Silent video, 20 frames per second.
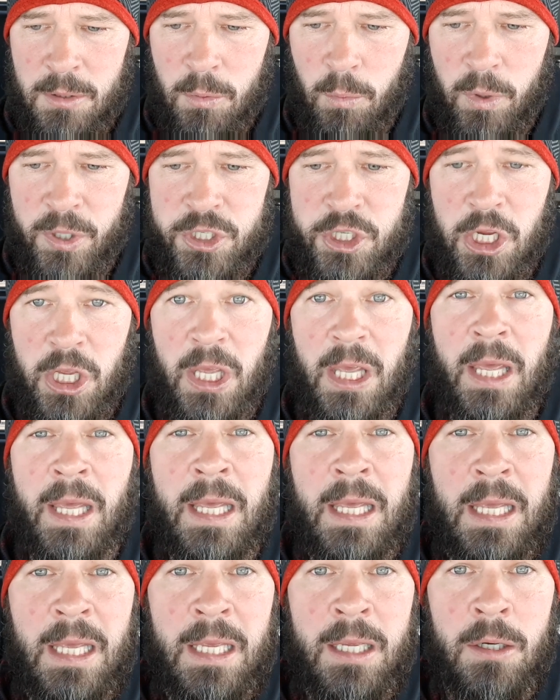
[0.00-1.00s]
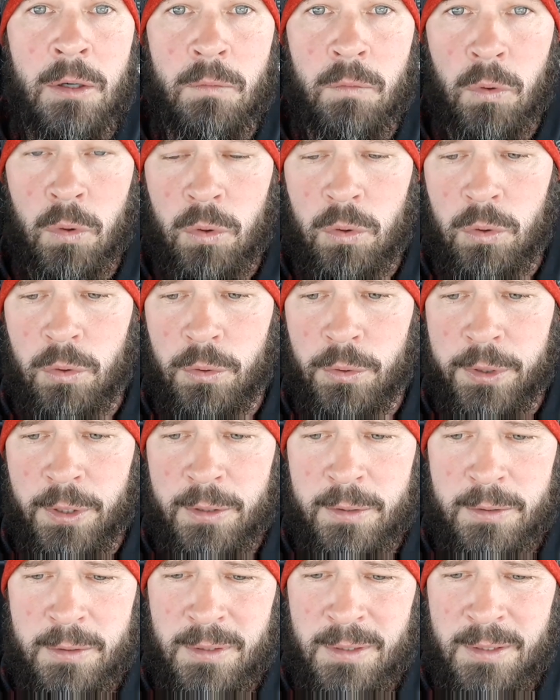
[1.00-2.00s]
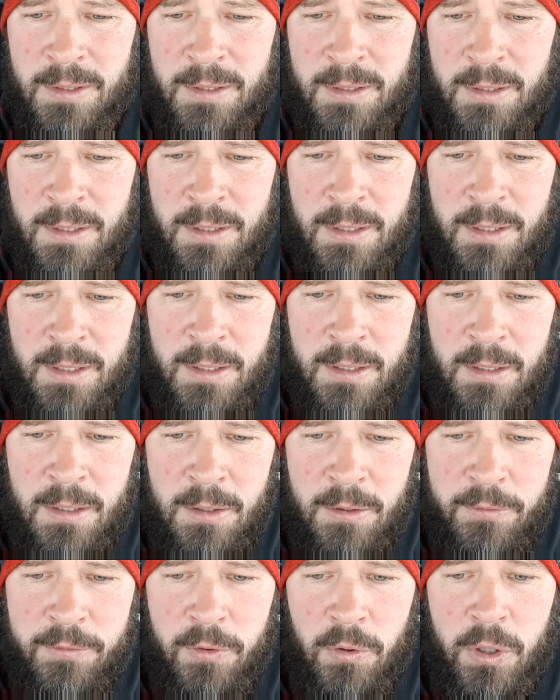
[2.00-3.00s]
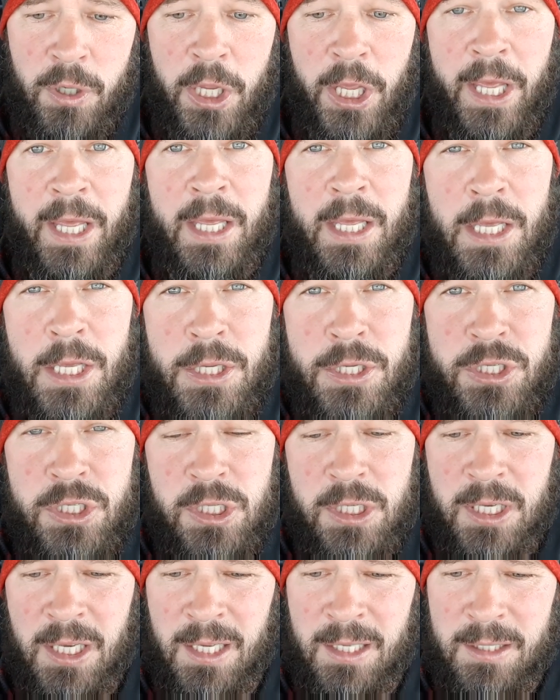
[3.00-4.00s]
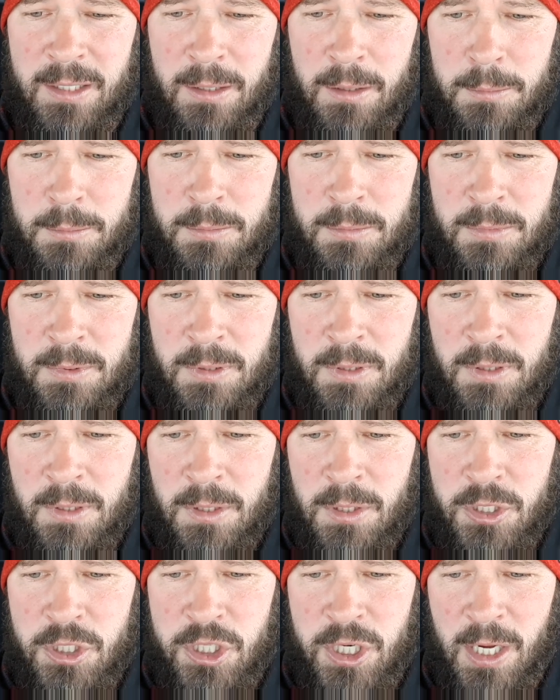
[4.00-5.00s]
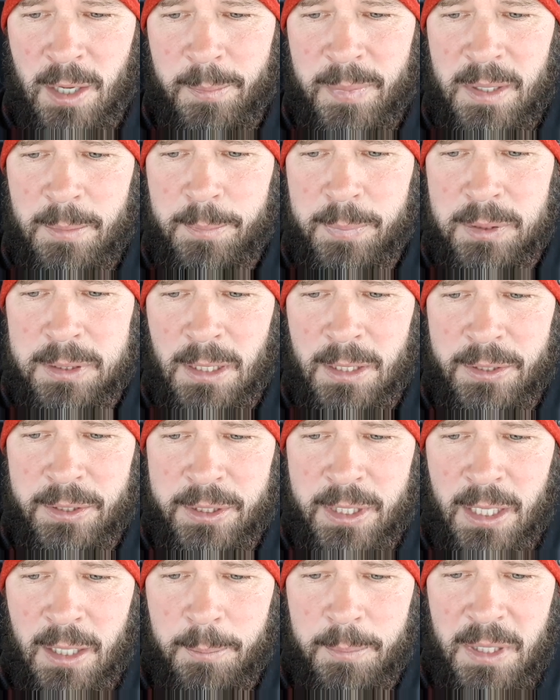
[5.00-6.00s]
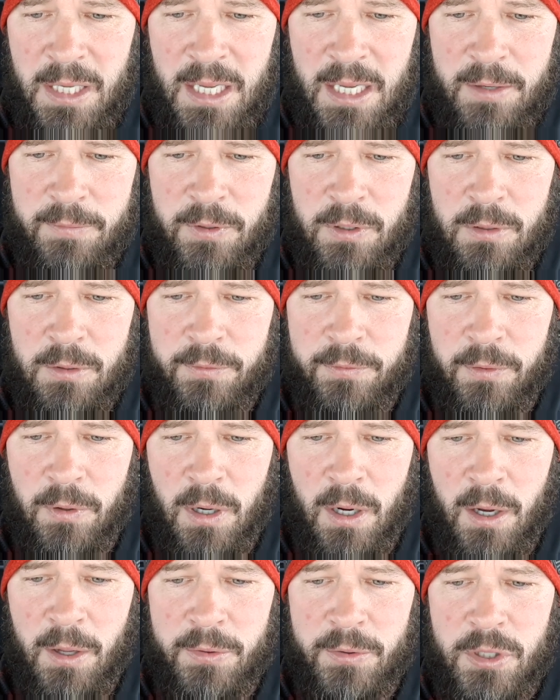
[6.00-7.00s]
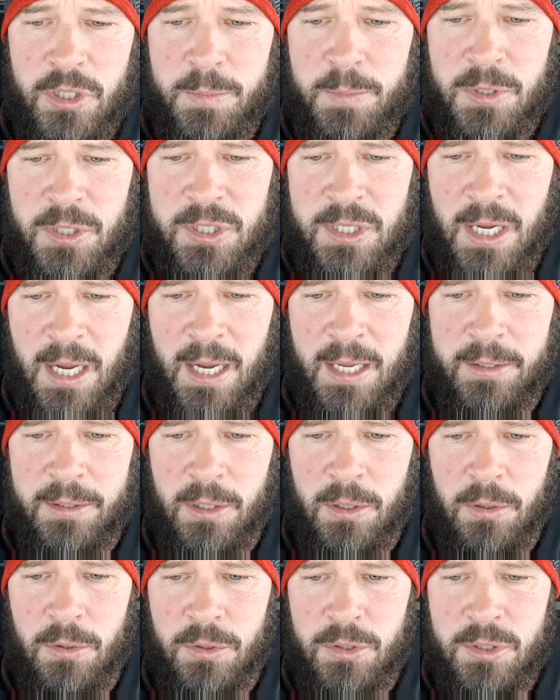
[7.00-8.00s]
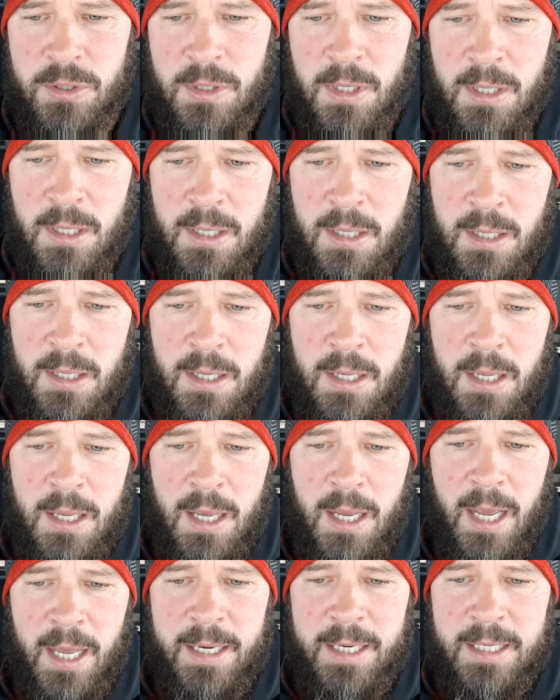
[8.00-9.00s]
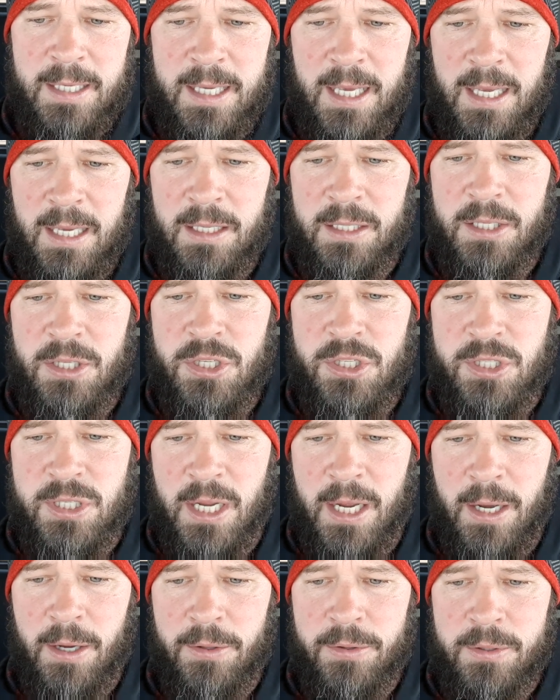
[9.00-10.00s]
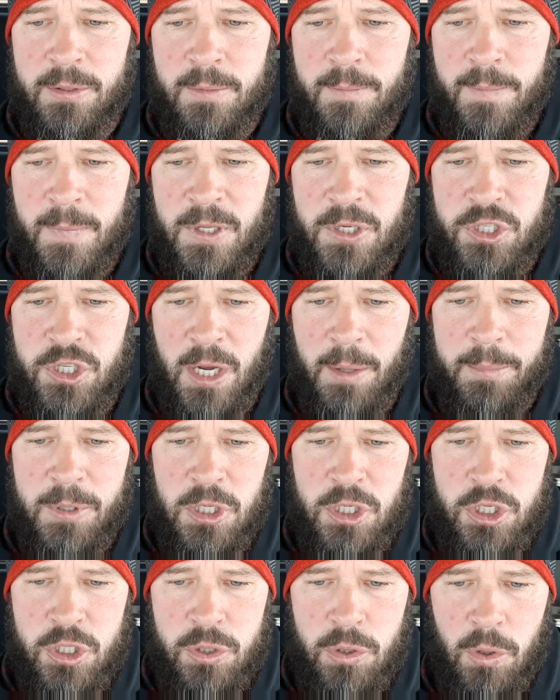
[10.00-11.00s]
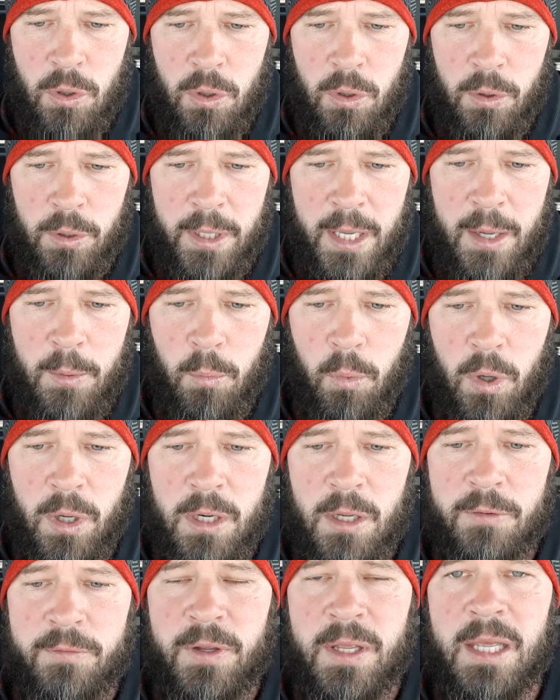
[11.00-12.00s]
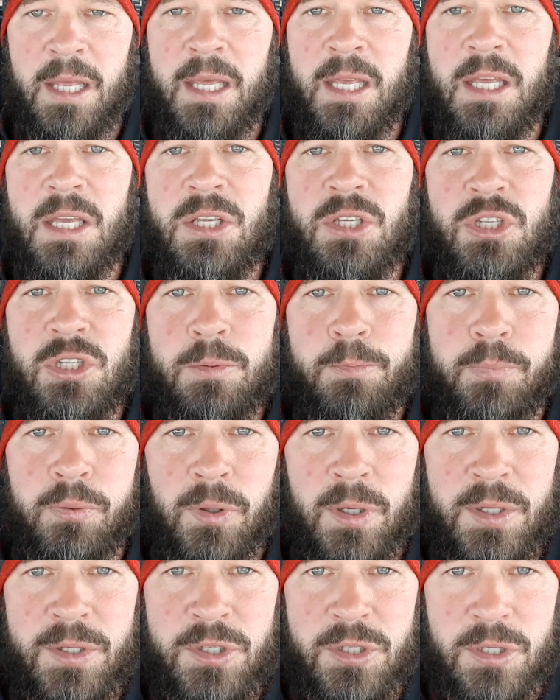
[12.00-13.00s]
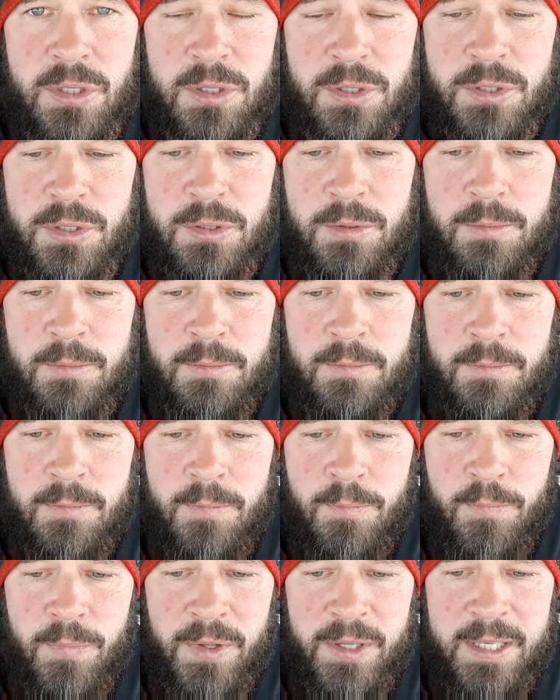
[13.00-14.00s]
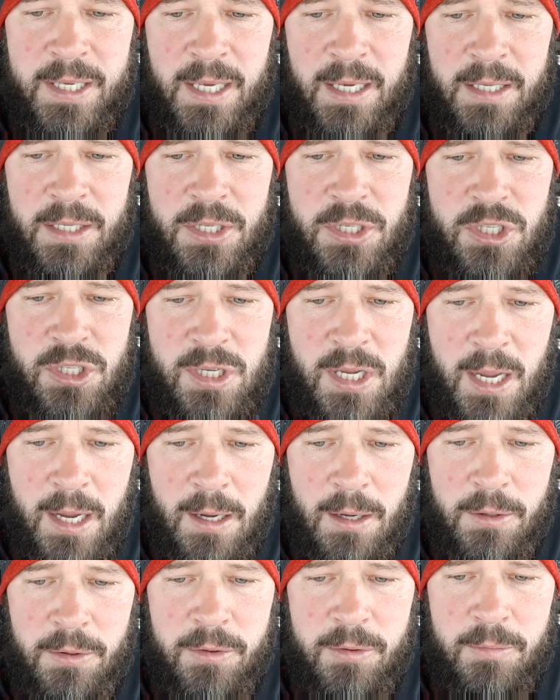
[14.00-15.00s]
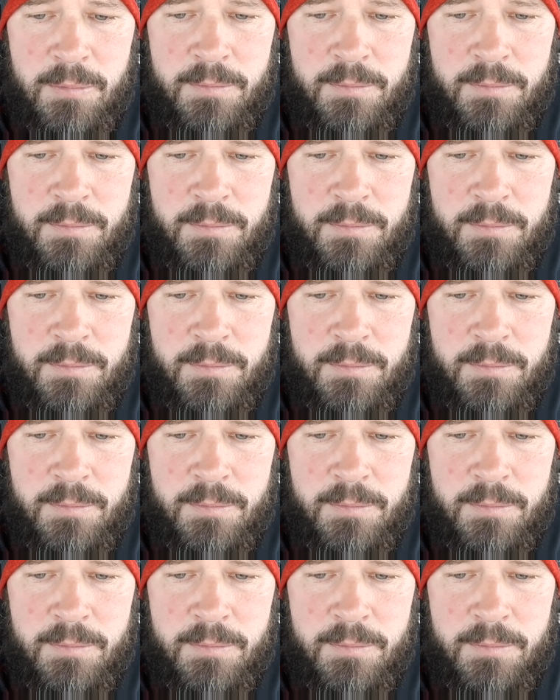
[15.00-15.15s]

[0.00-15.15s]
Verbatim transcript: which he ruled. For his kingdom shall be plucked up even for others beside those. And the king of the south shall be strong, and one of his princes, king of the south,